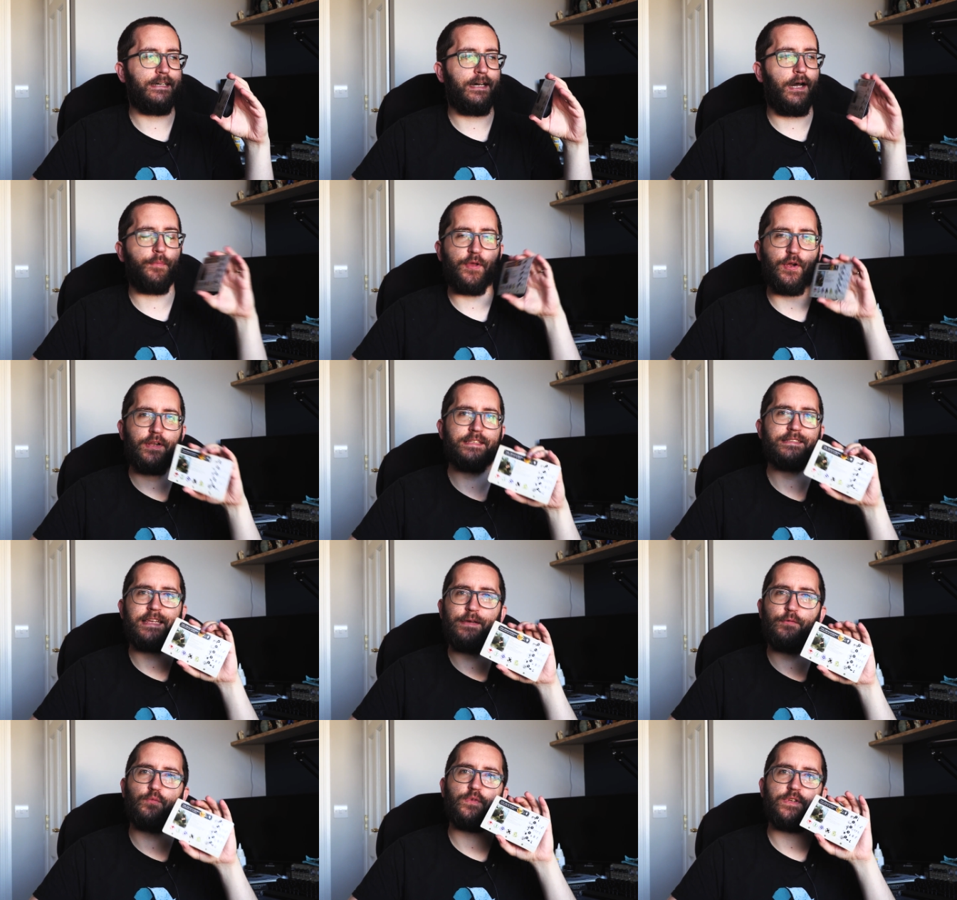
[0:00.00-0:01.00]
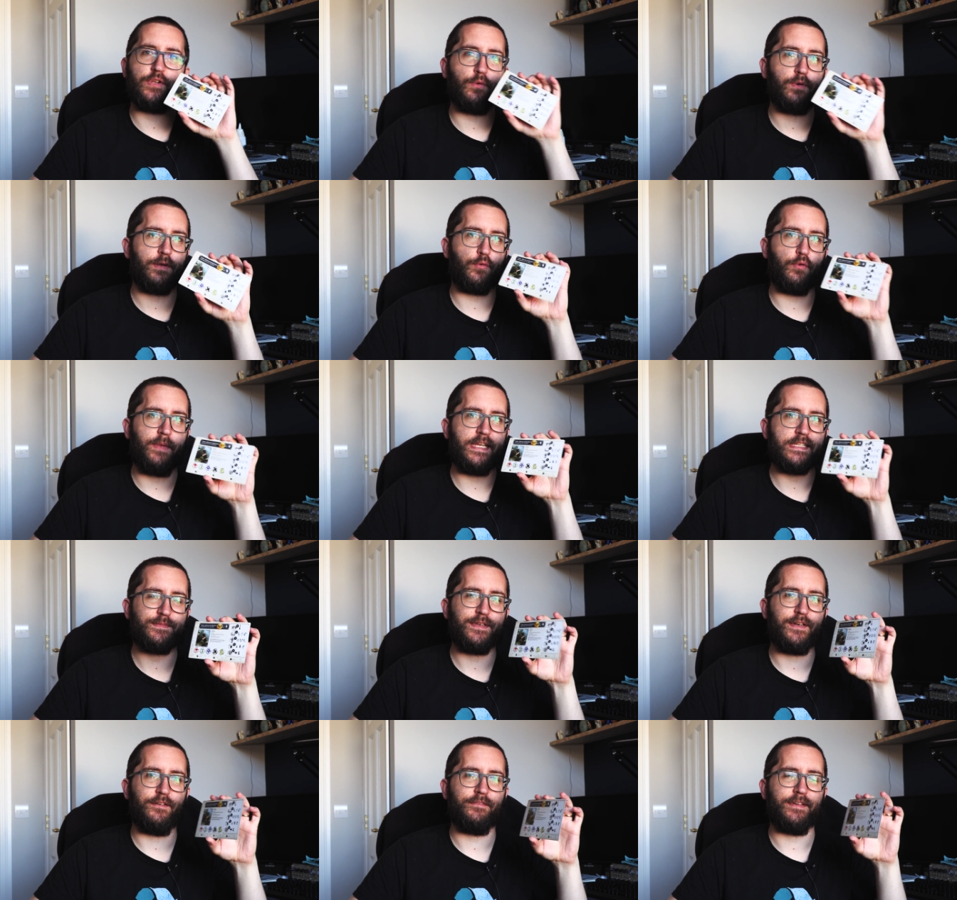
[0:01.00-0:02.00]
I'll be honest, you know what it reminds
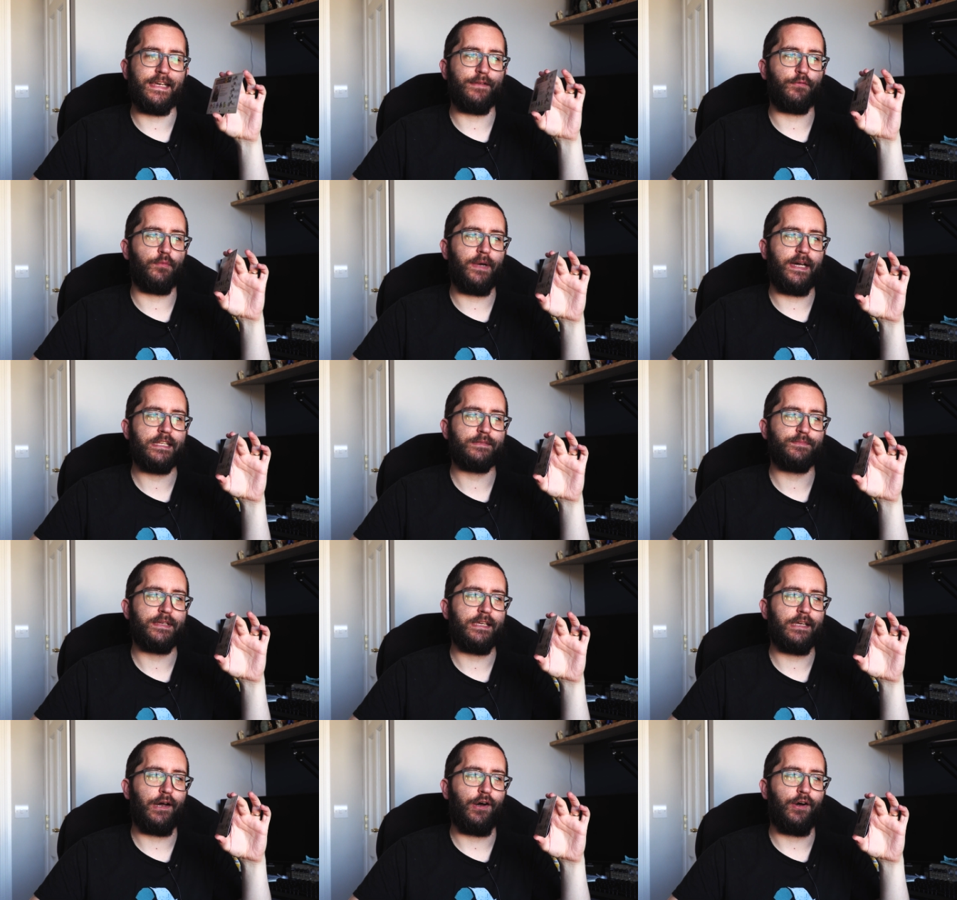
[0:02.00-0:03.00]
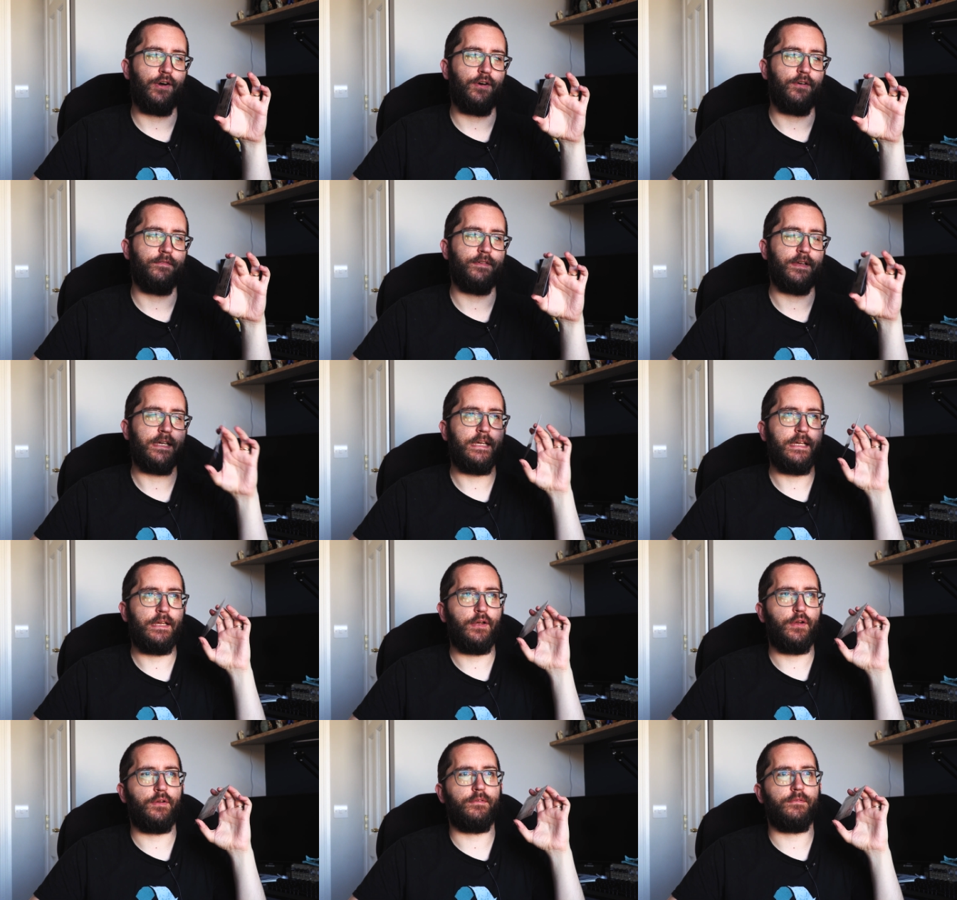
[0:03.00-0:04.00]
me of? It reminds me of
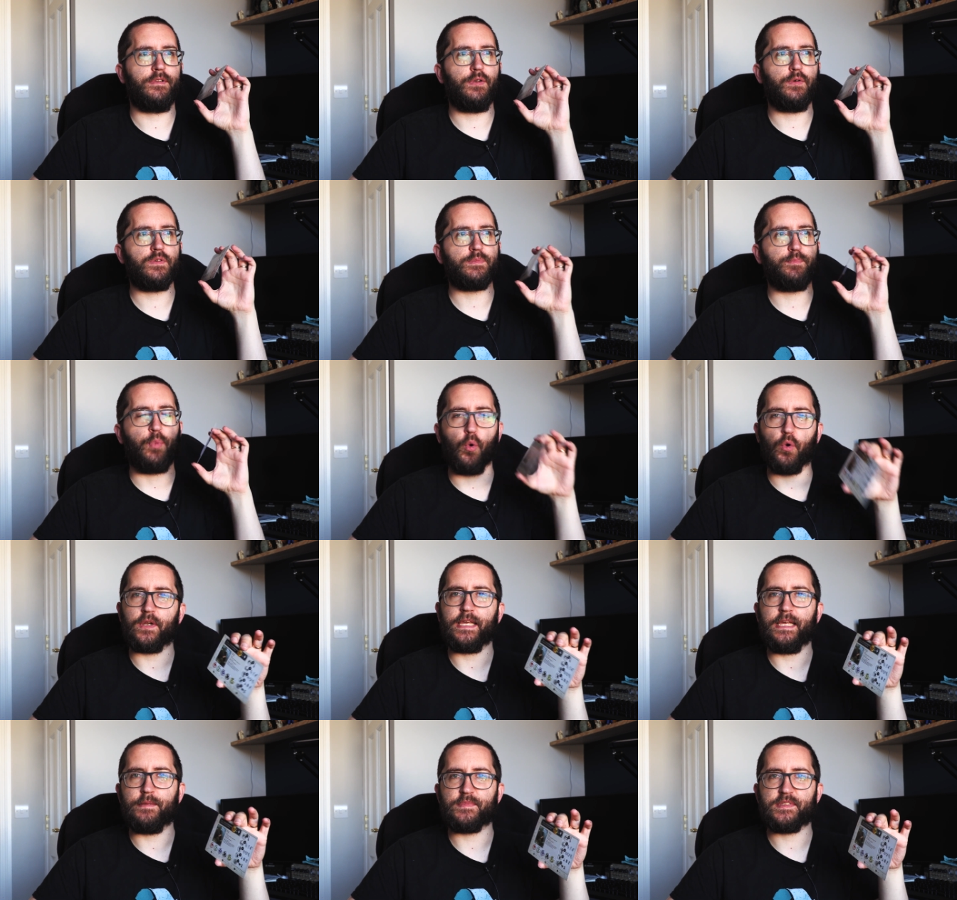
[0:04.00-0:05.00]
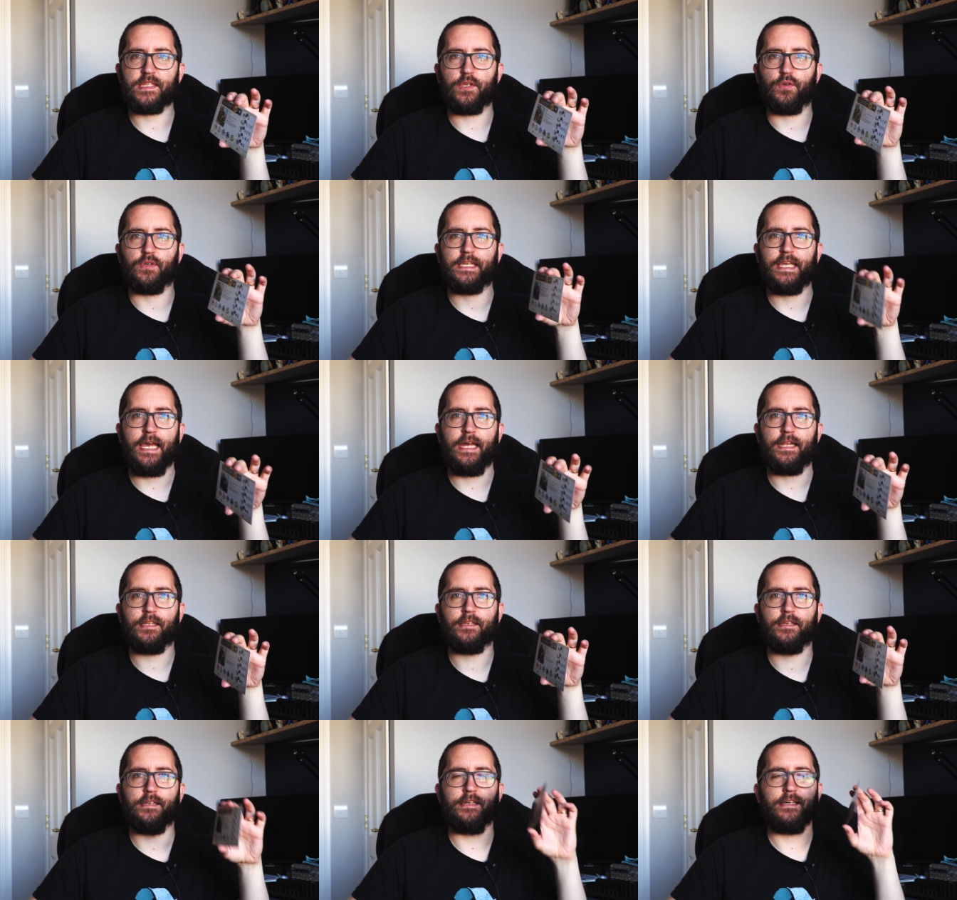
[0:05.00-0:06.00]
those board games that you'll get
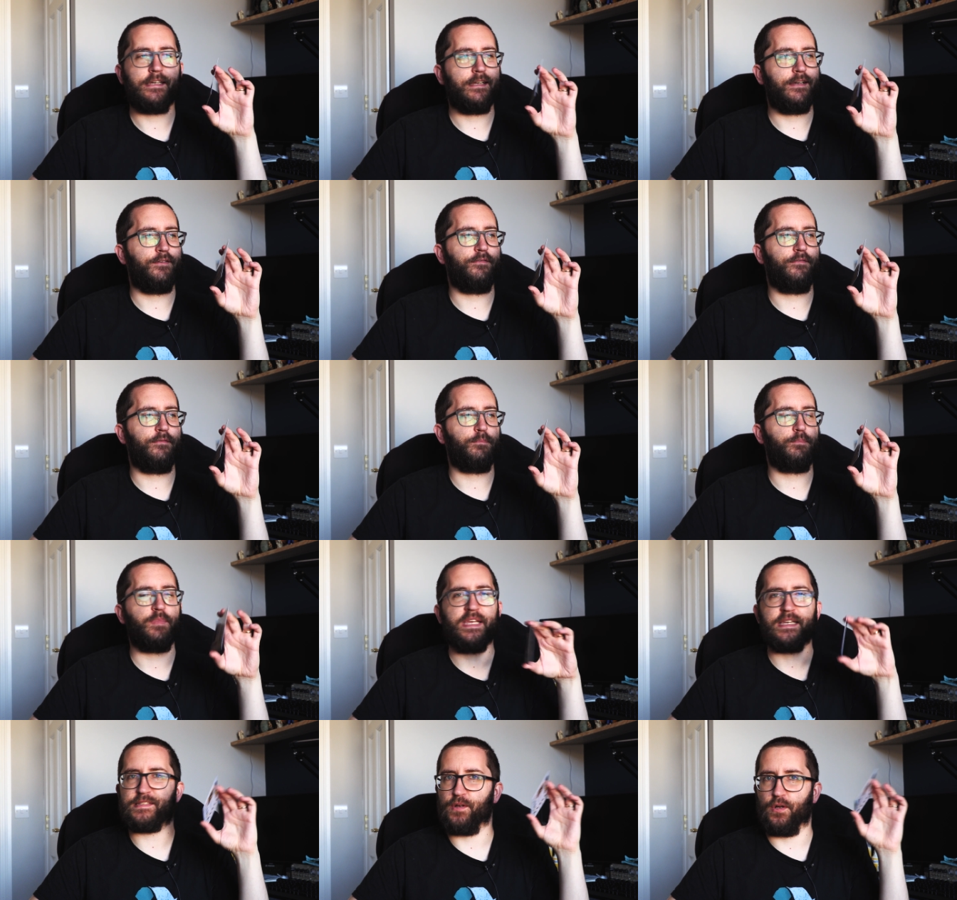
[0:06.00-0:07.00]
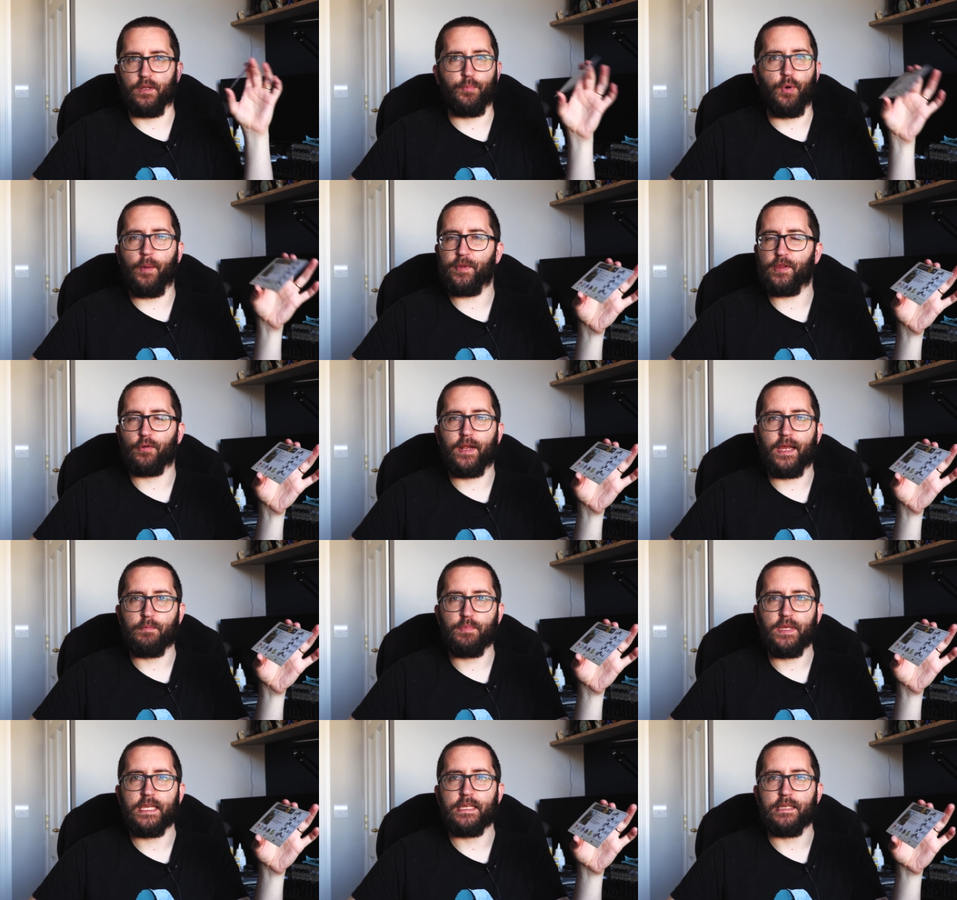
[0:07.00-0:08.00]
based on a popular
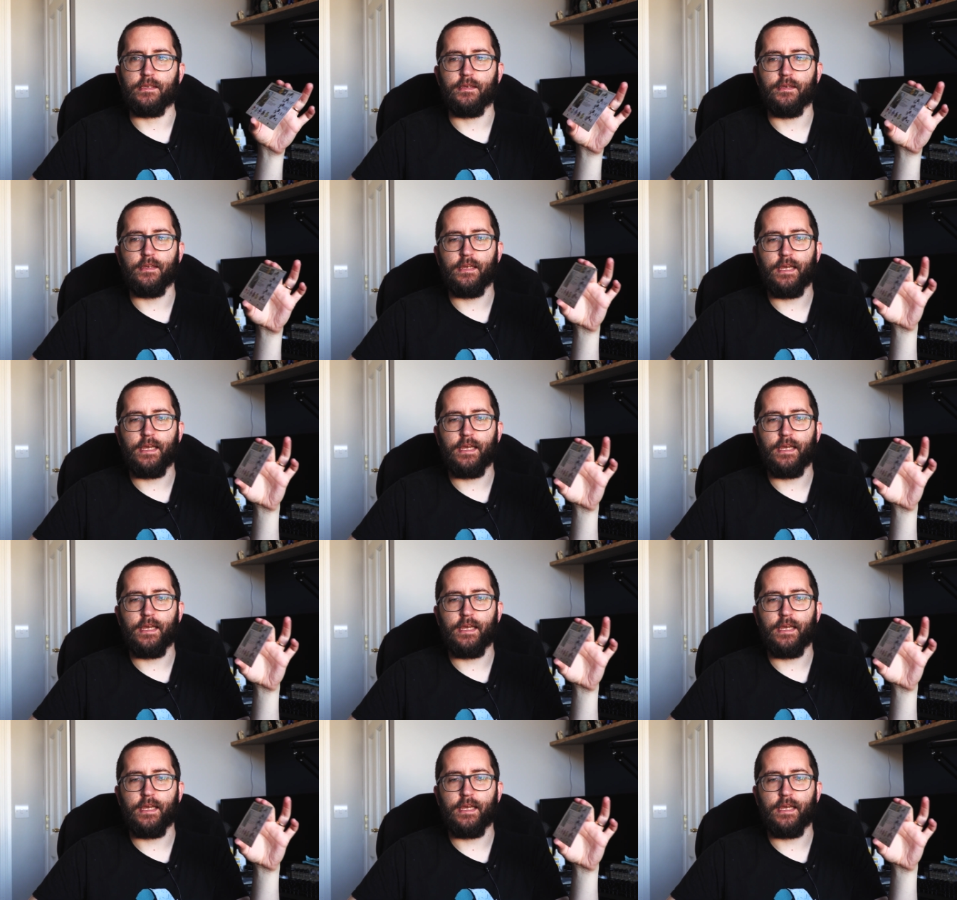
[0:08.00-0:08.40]
IP,